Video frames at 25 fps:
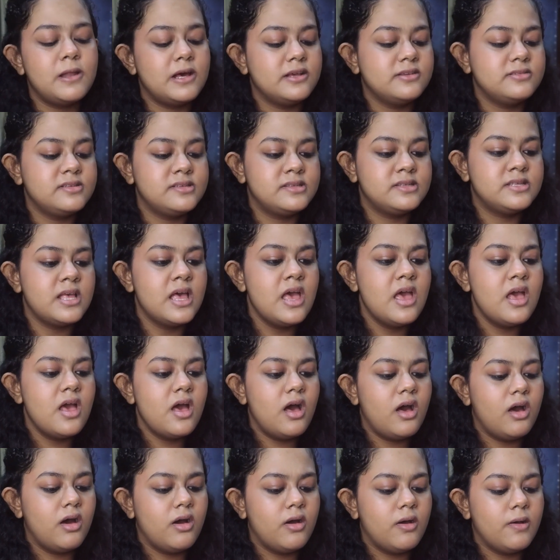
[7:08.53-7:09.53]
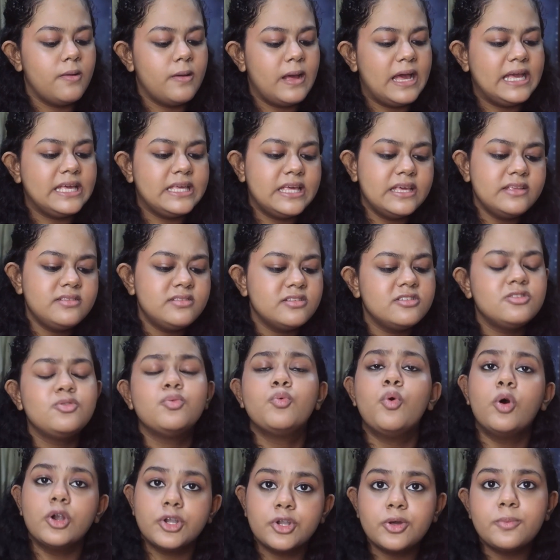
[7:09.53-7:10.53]
Plus I guess
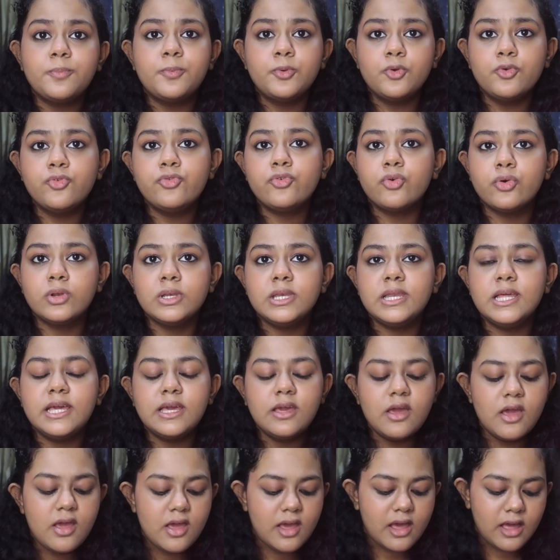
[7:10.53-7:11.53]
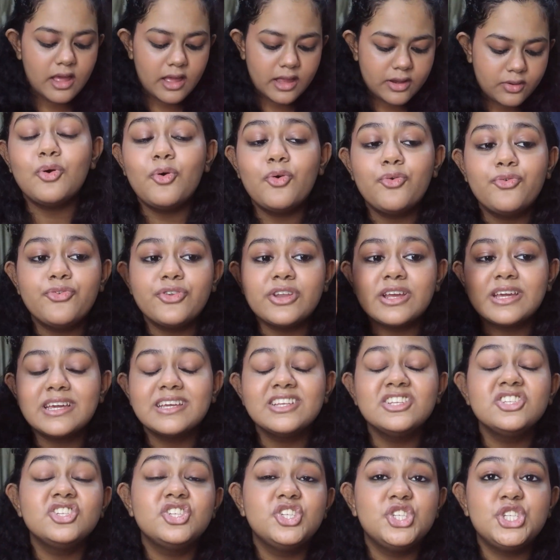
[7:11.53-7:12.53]
it's waterproof only, and so
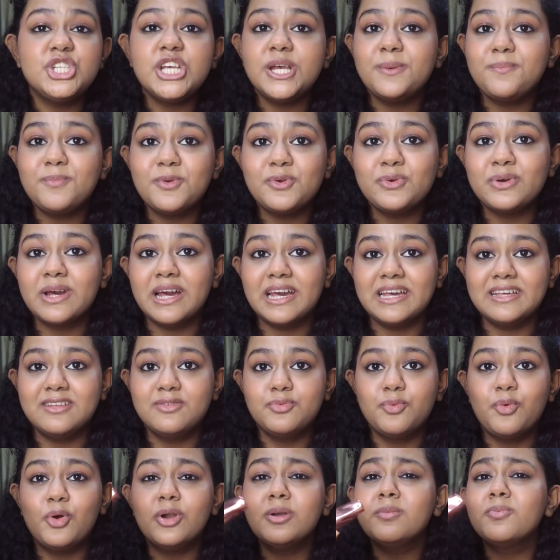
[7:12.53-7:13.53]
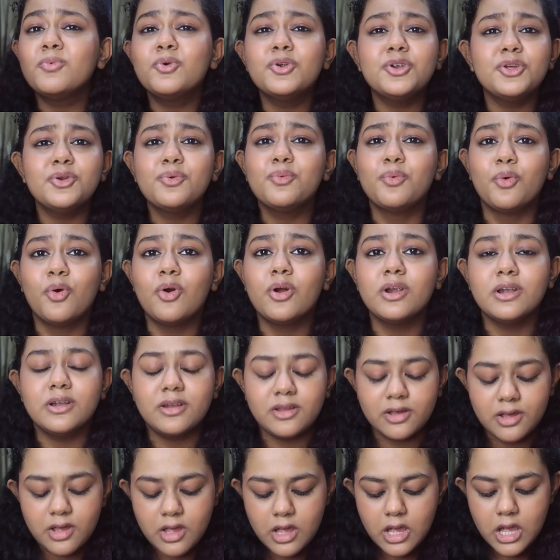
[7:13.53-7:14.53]
freaking cheap, you guys. What more do you
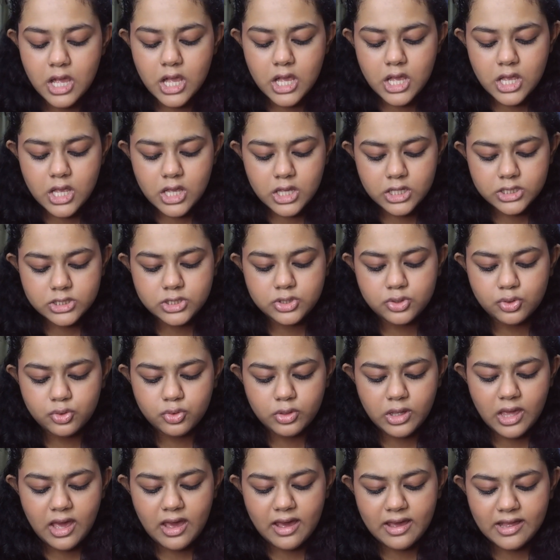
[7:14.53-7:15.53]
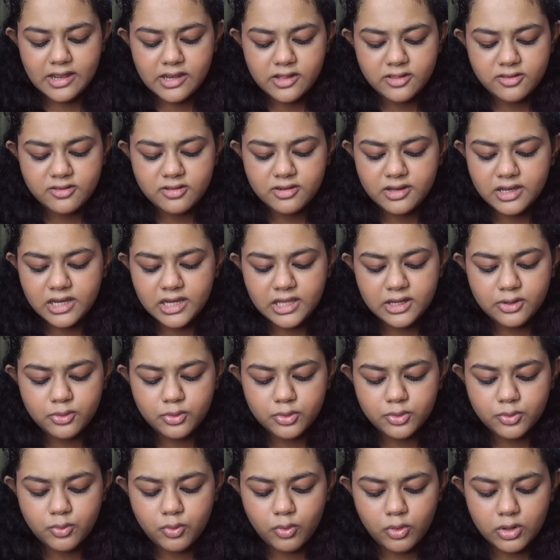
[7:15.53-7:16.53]
want? So yeah, and it's really
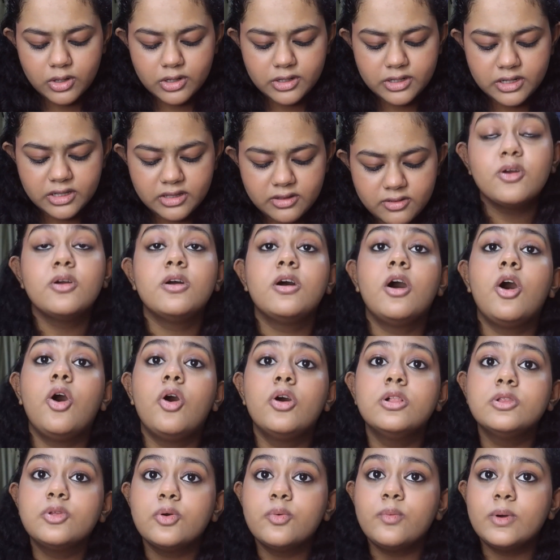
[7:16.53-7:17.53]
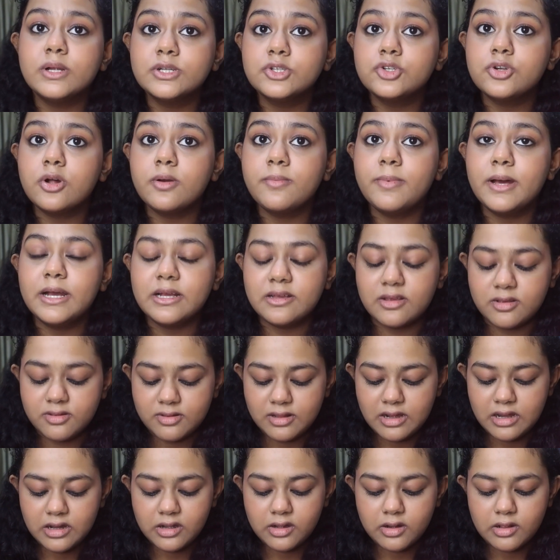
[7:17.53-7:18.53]
good quality. All the one drawback
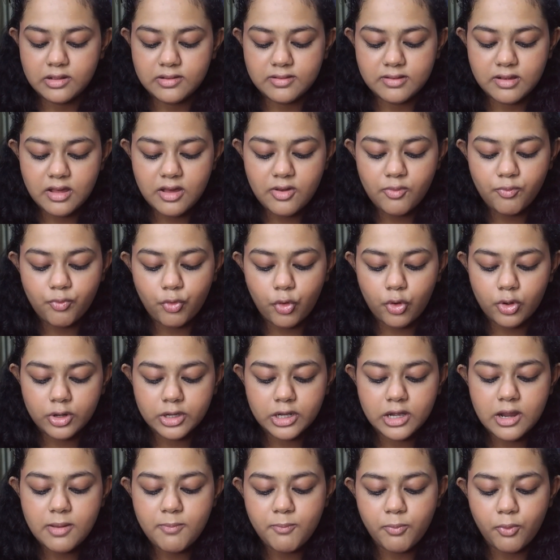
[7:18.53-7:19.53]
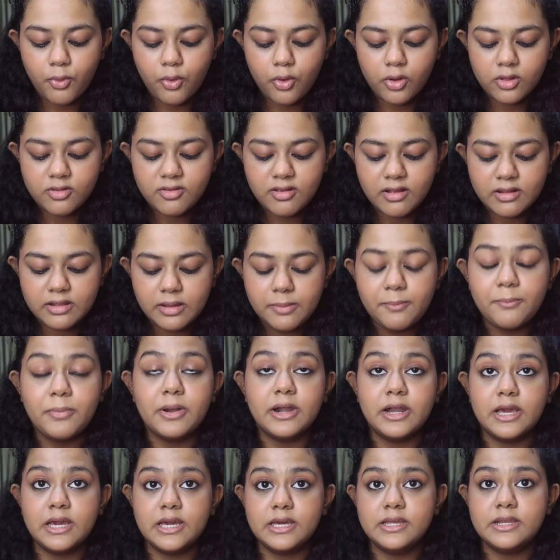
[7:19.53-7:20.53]
is that iska wand na bahut zyada
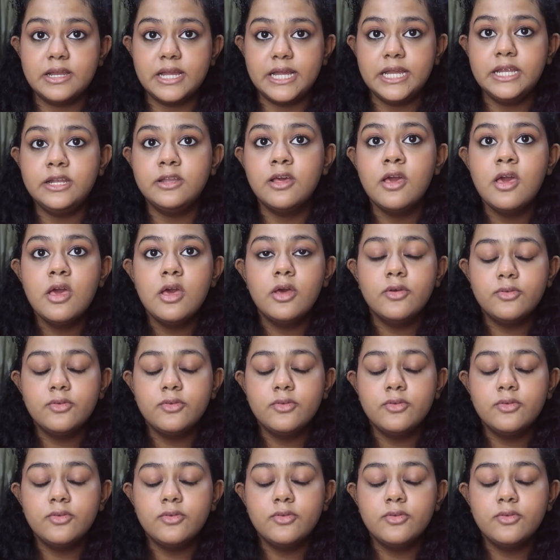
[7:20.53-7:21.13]
bada hai, right?